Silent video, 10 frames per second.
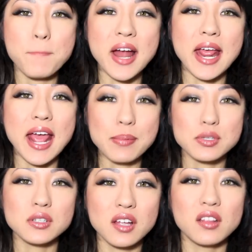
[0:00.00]
but I
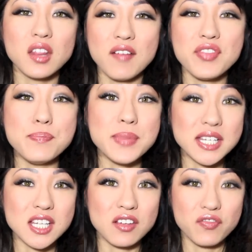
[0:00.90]
absolutely love the
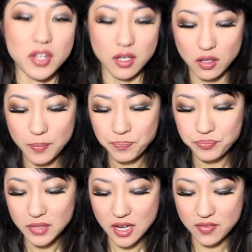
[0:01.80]
minty feel
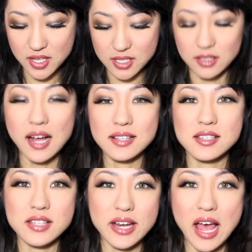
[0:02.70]
of these
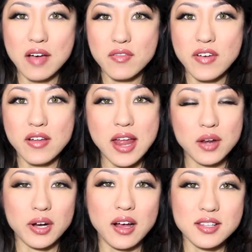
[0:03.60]
glosses that I haven't found
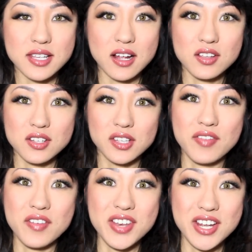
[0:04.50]
anywhere else. And I also
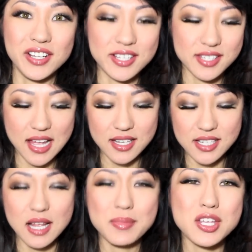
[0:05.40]
love the vanilla scent.
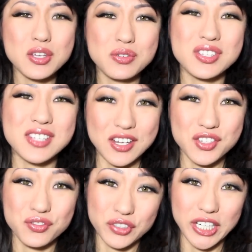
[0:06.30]
And I'm a huge
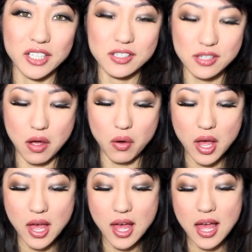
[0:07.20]
scent freak,
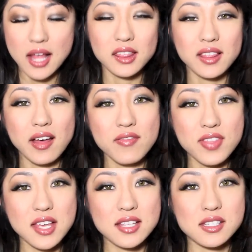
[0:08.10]
so
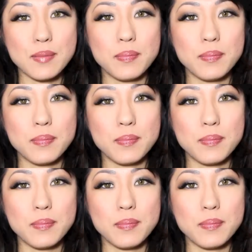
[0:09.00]
love these